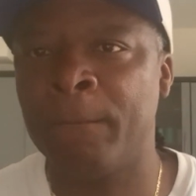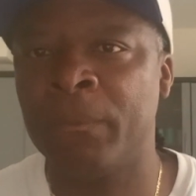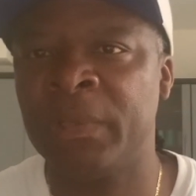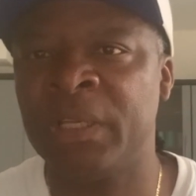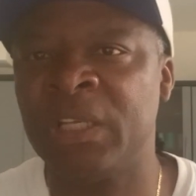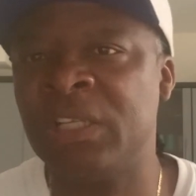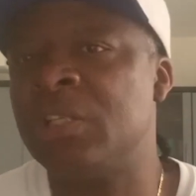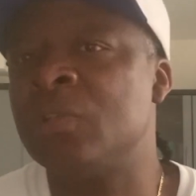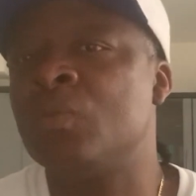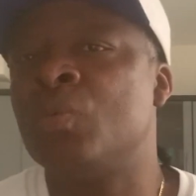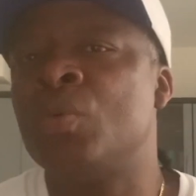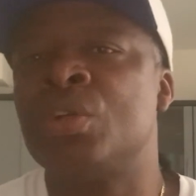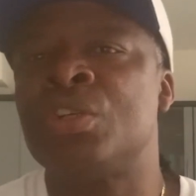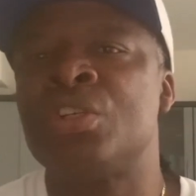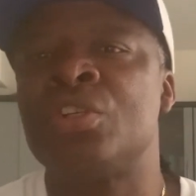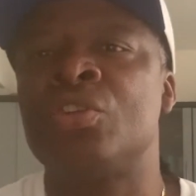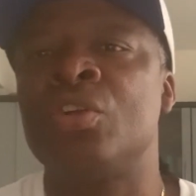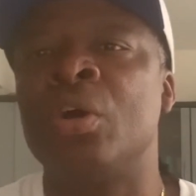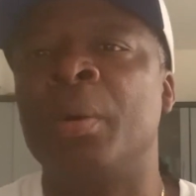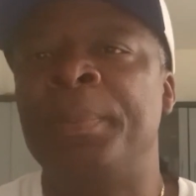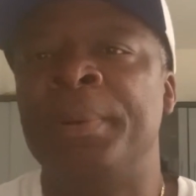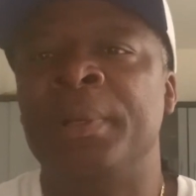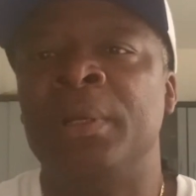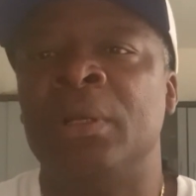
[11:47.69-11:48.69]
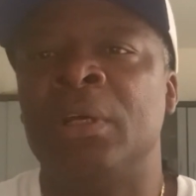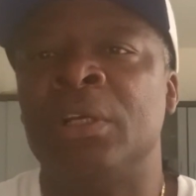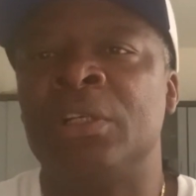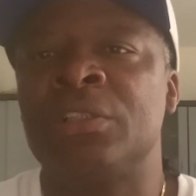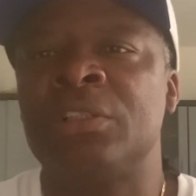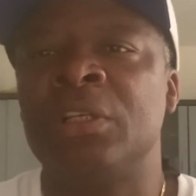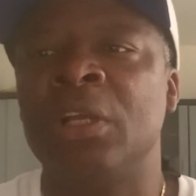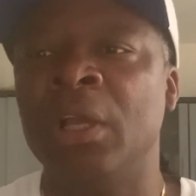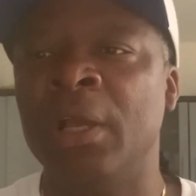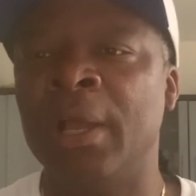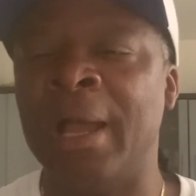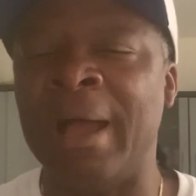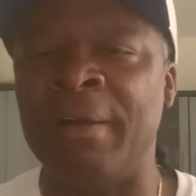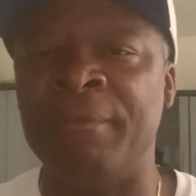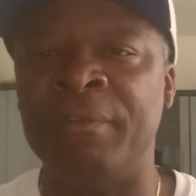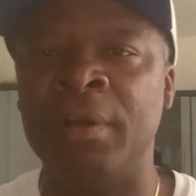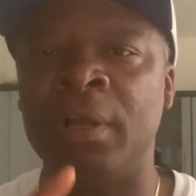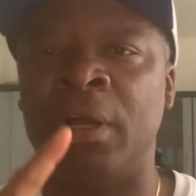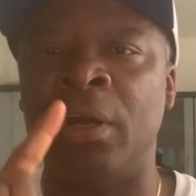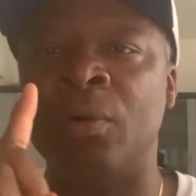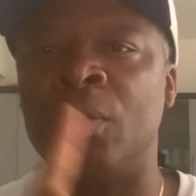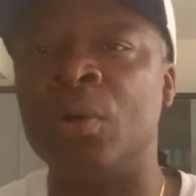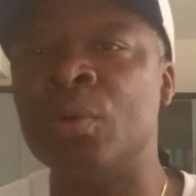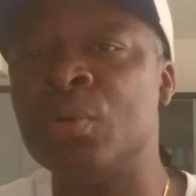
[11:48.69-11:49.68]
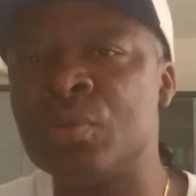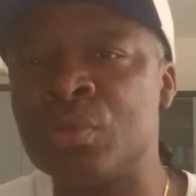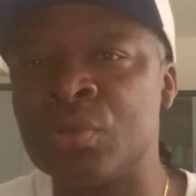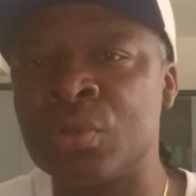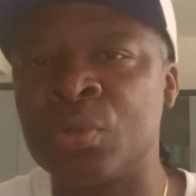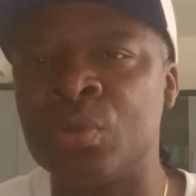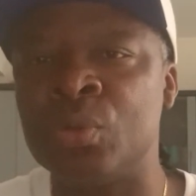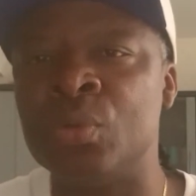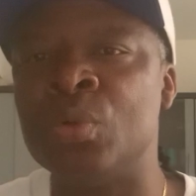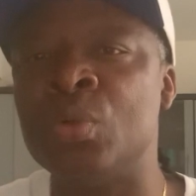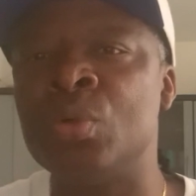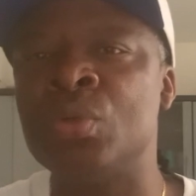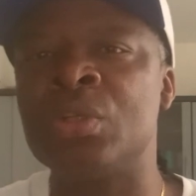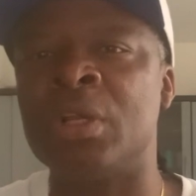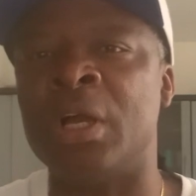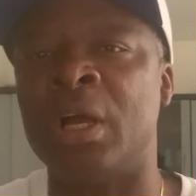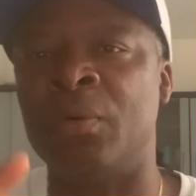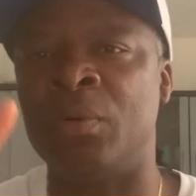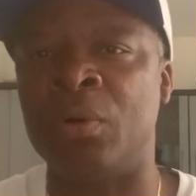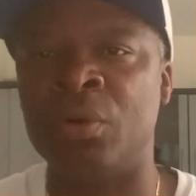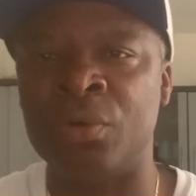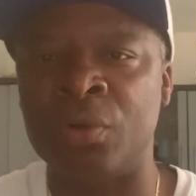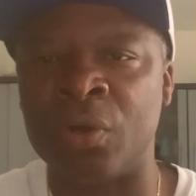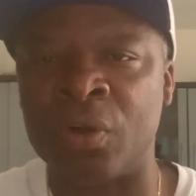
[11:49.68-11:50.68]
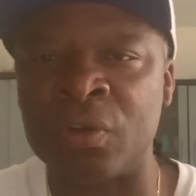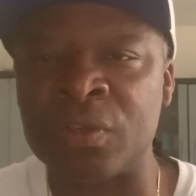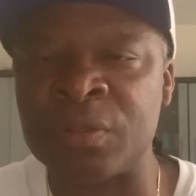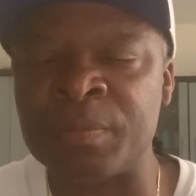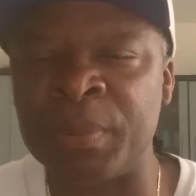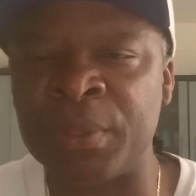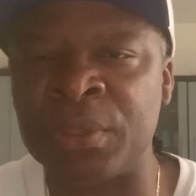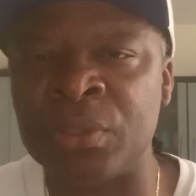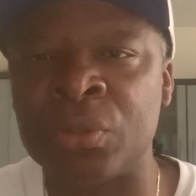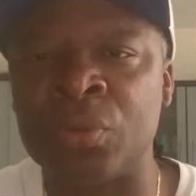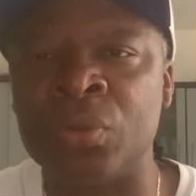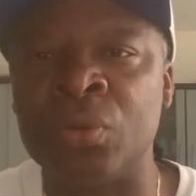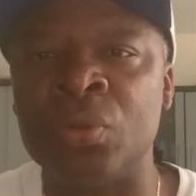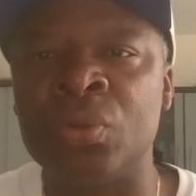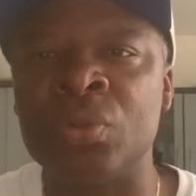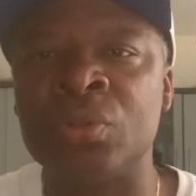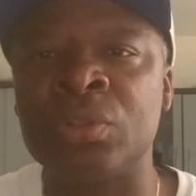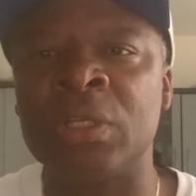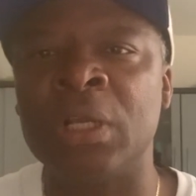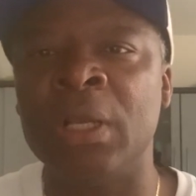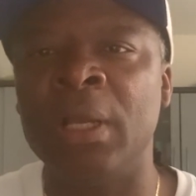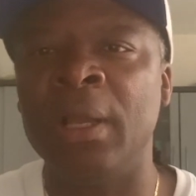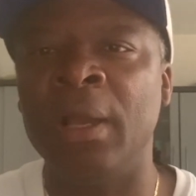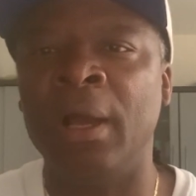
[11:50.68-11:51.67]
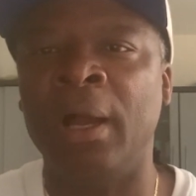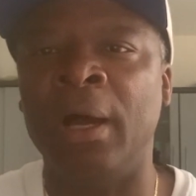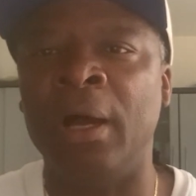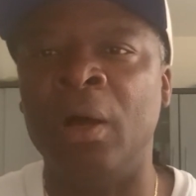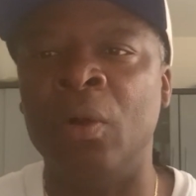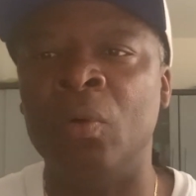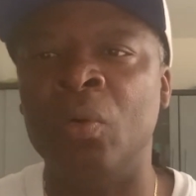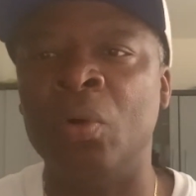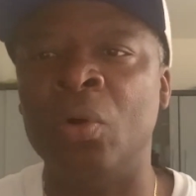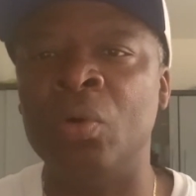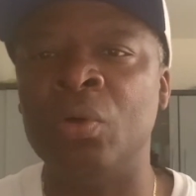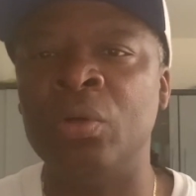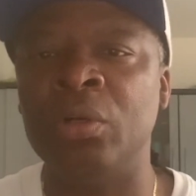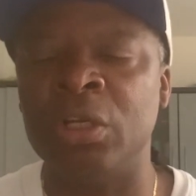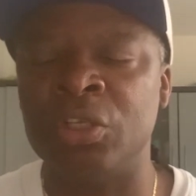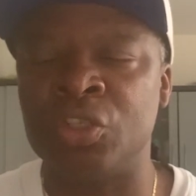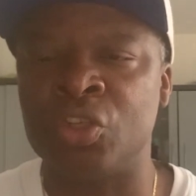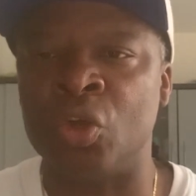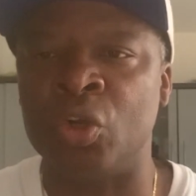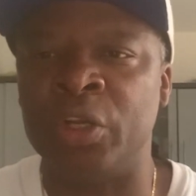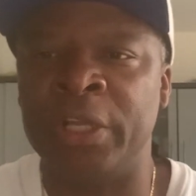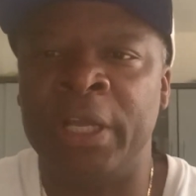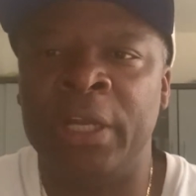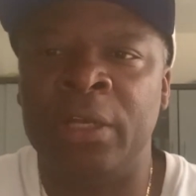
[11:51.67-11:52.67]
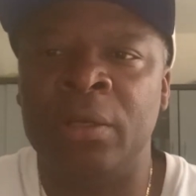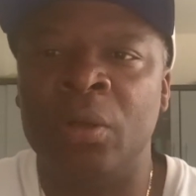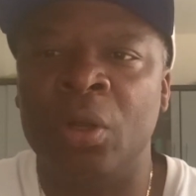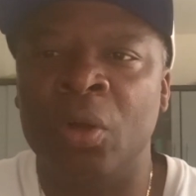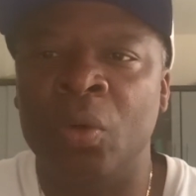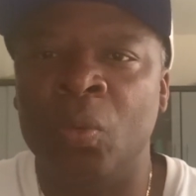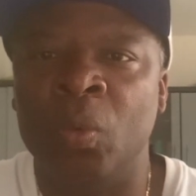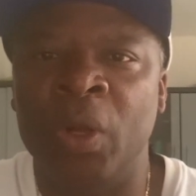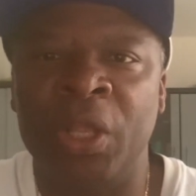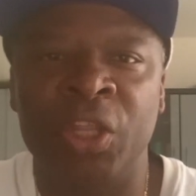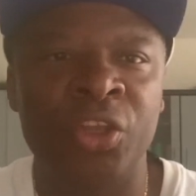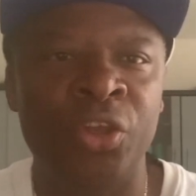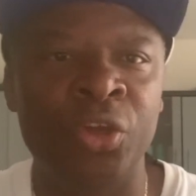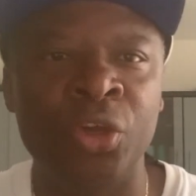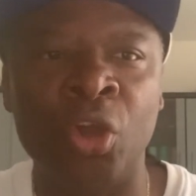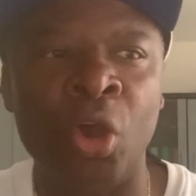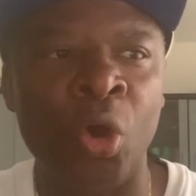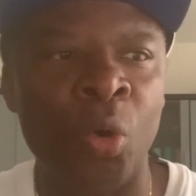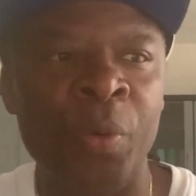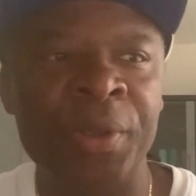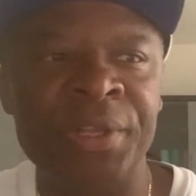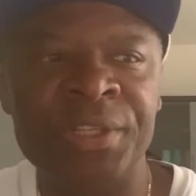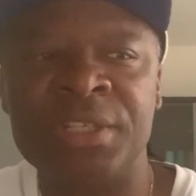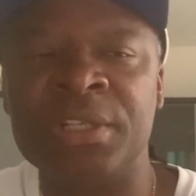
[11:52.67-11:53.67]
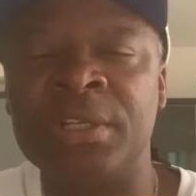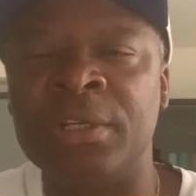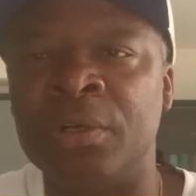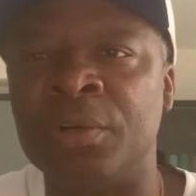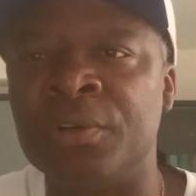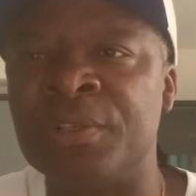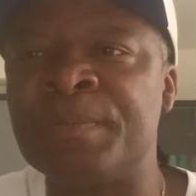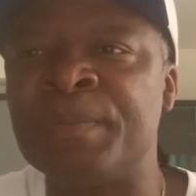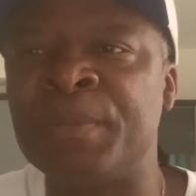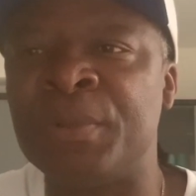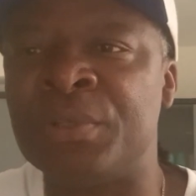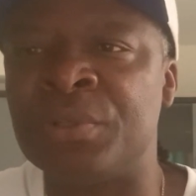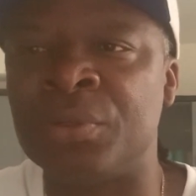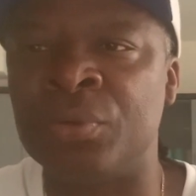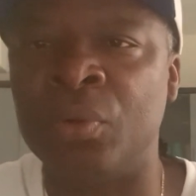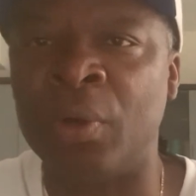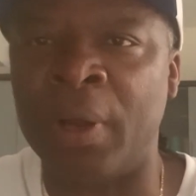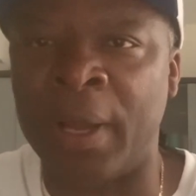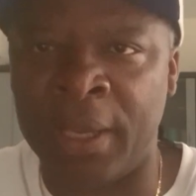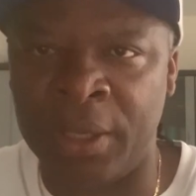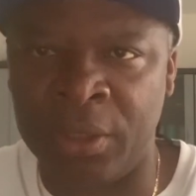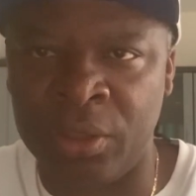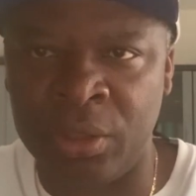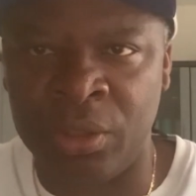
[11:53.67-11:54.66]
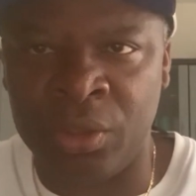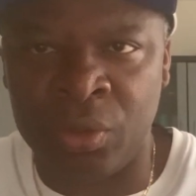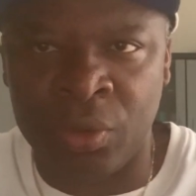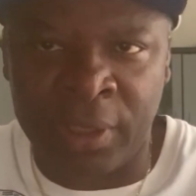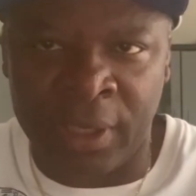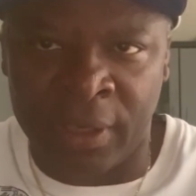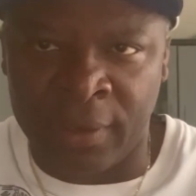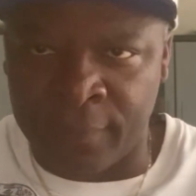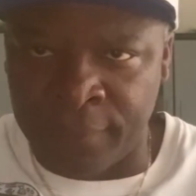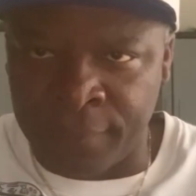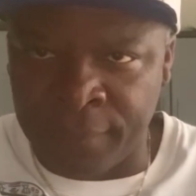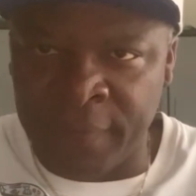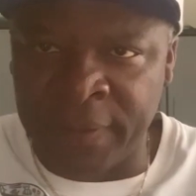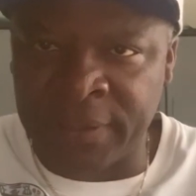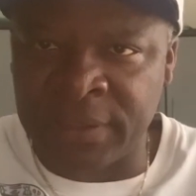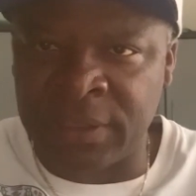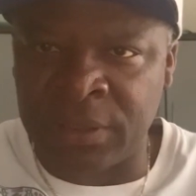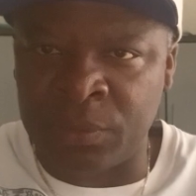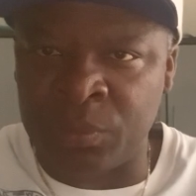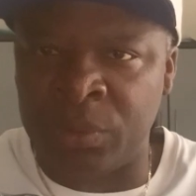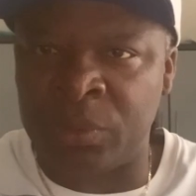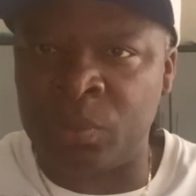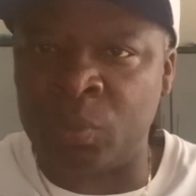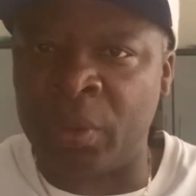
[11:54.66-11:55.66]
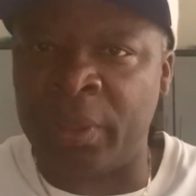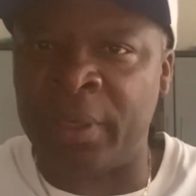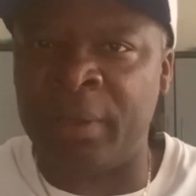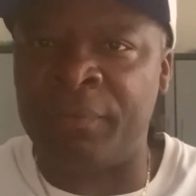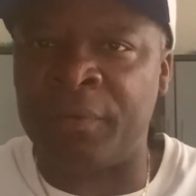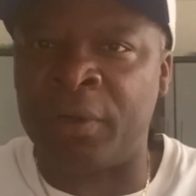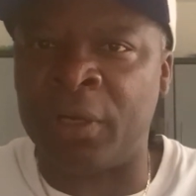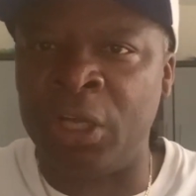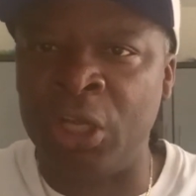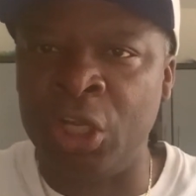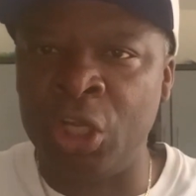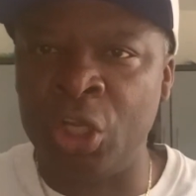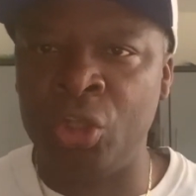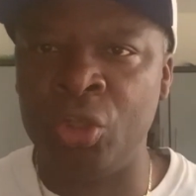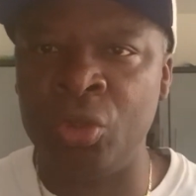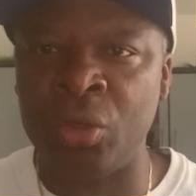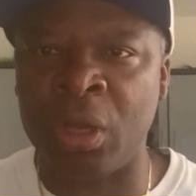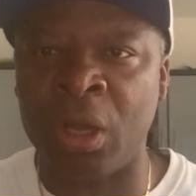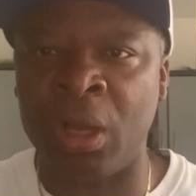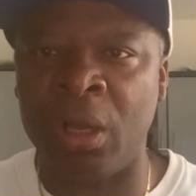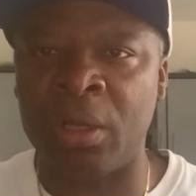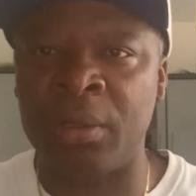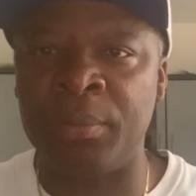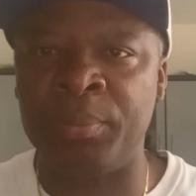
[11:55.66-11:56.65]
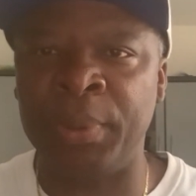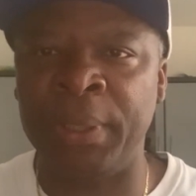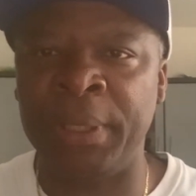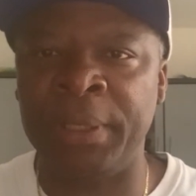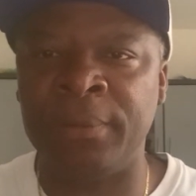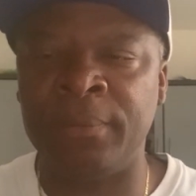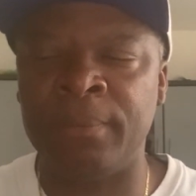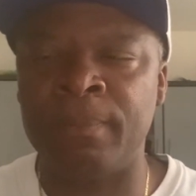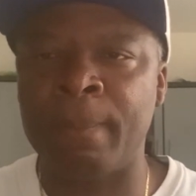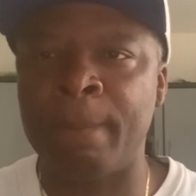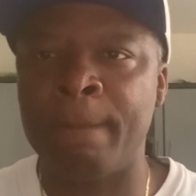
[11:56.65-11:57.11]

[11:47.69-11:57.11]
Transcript: This is what's stopping us having our own schools, our own hospitals, our own. So then when you go into the hospital and you get afflicted with whatever, you can't complain.